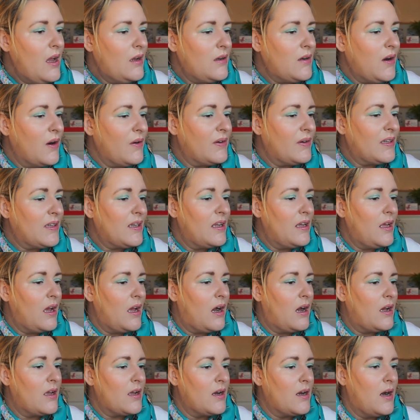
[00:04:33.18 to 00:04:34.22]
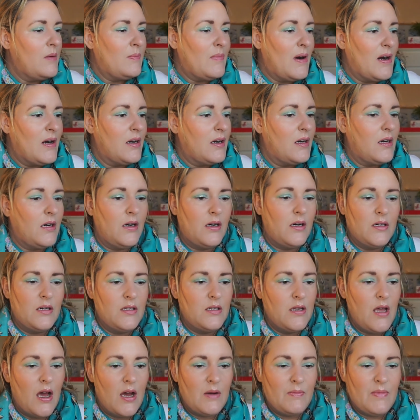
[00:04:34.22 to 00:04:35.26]
Currently, I am
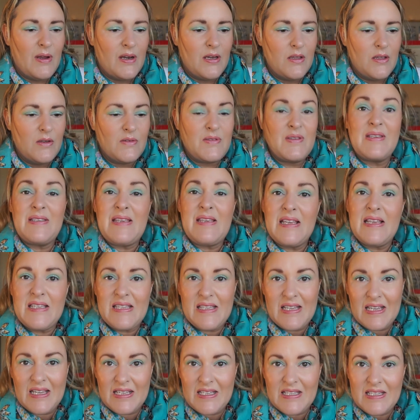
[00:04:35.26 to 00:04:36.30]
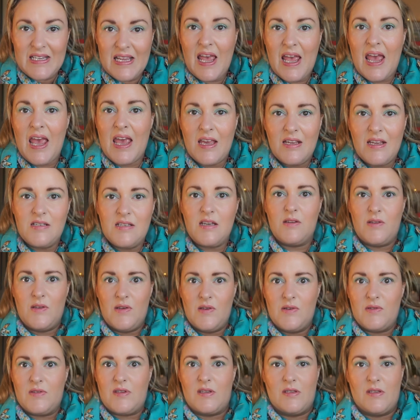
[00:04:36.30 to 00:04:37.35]
on, how many uses? 68
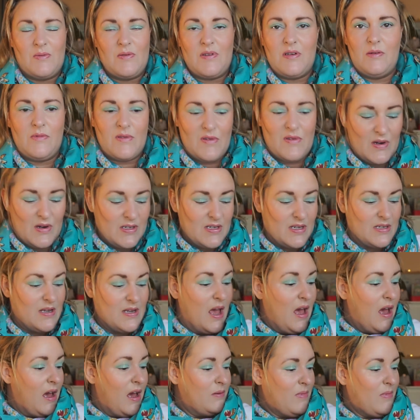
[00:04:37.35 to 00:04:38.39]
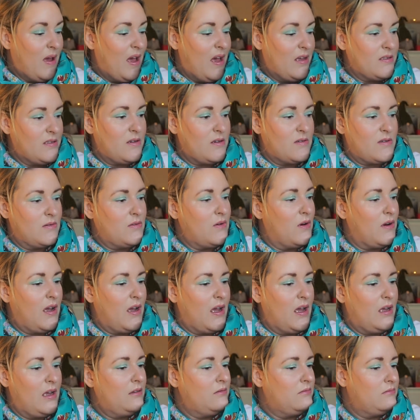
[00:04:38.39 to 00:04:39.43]
uses, which I'm thrilled at. And my hands are doing
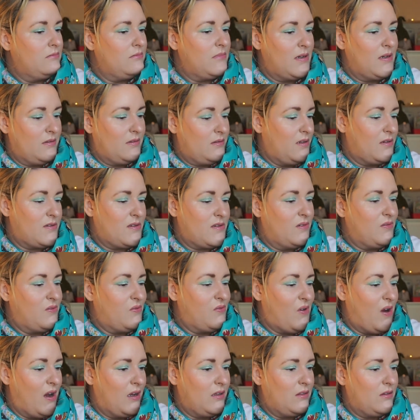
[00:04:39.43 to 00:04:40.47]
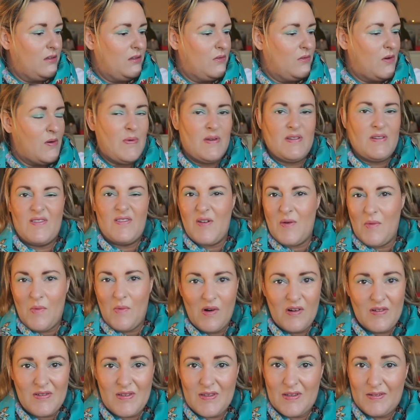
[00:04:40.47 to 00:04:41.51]
okay. They're doing fine. They're no better, no
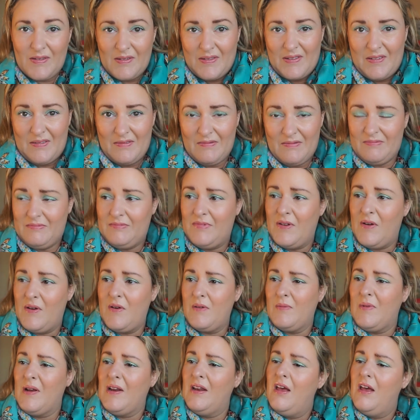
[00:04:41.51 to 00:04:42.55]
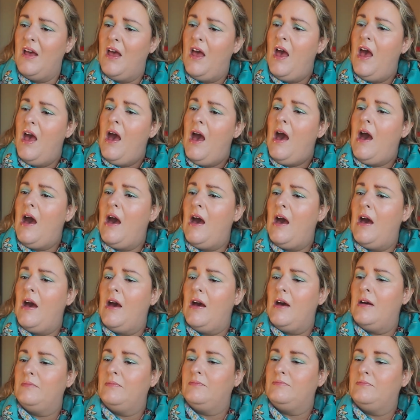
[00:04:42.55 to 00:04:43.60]
worse, though, than normal.
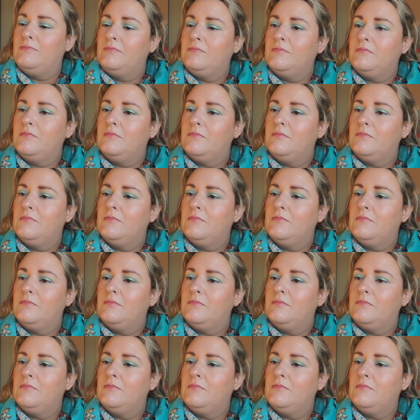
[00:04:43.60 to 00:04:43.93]
And